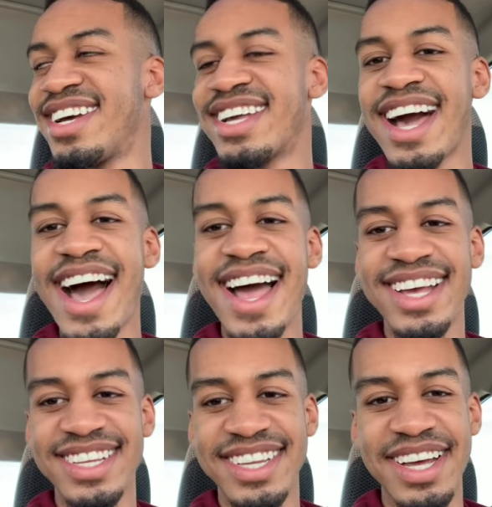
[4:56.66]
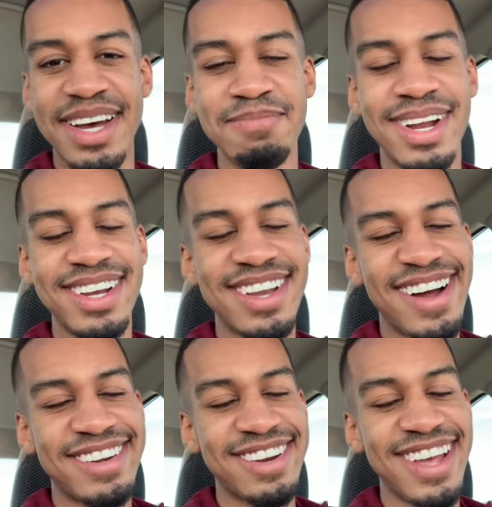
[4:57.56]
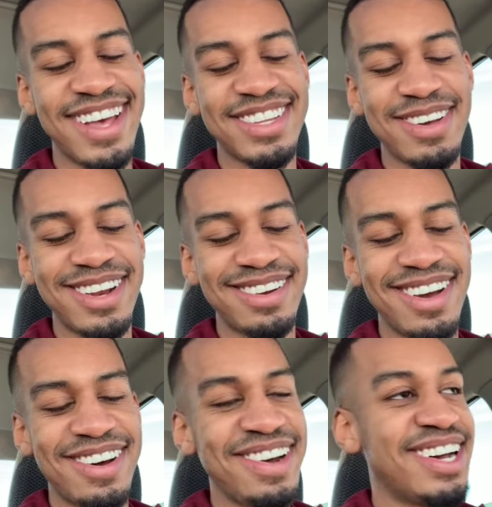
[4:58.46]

Guys, I'm not a doctor yet, so I don't know.